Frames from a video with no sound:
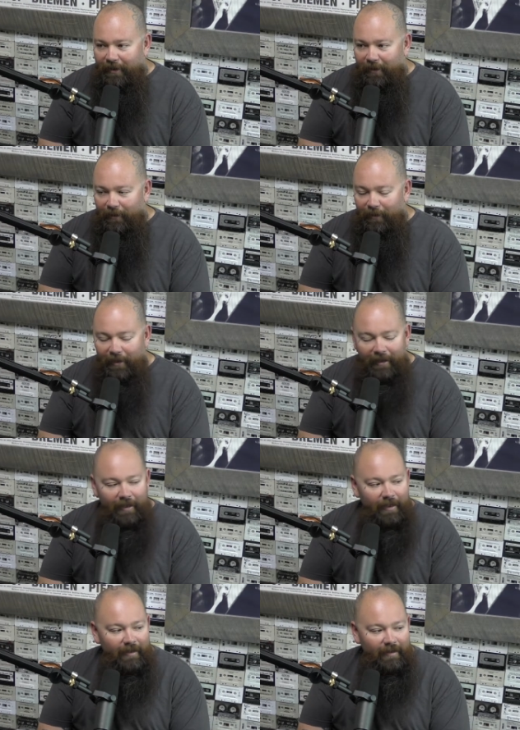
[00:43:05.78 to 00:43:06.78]
just a little bitty
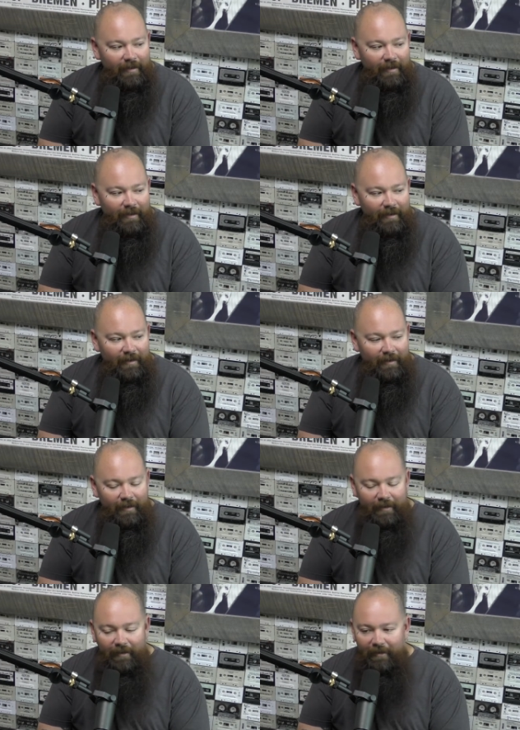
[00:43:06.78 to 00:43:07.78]
guy.
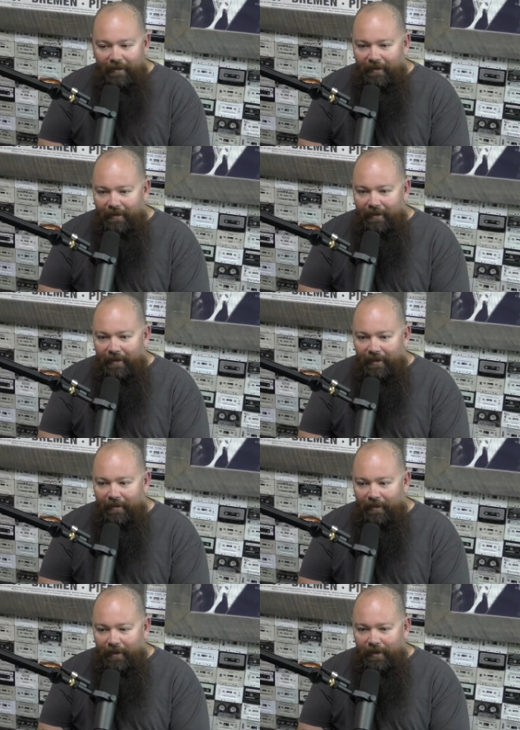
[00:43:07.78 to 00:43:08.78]
And yeah,
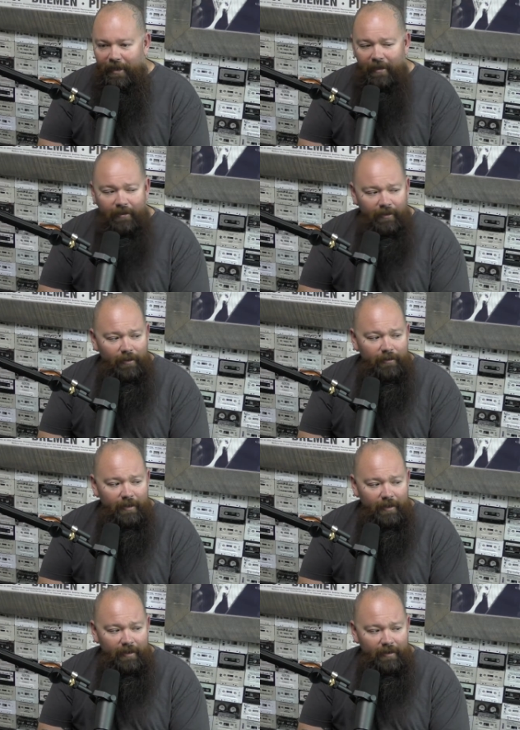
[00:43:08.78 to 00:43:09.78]
it's sad they're
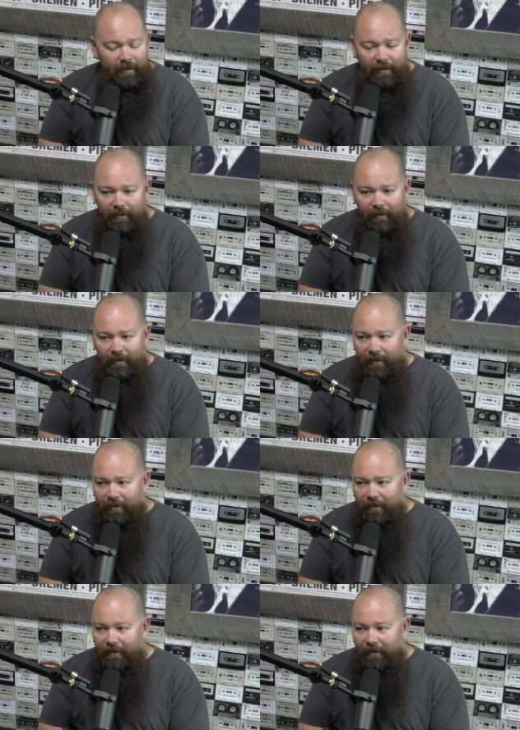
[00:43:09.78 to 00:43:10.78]
closing again.
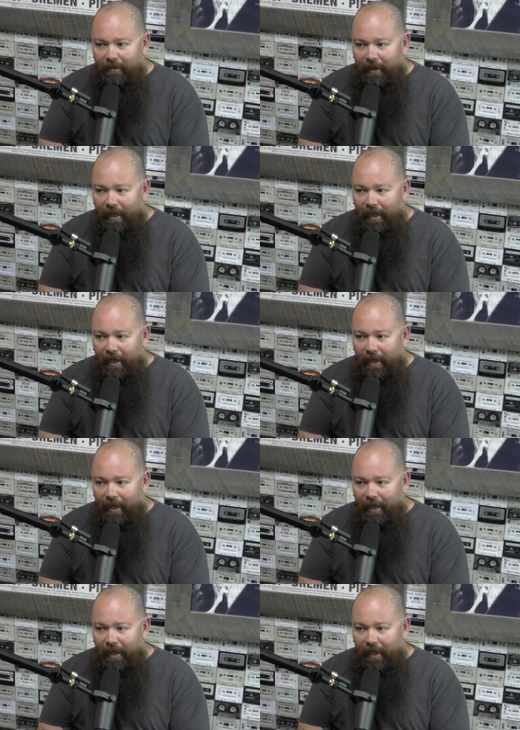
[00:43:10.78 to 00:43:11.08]
They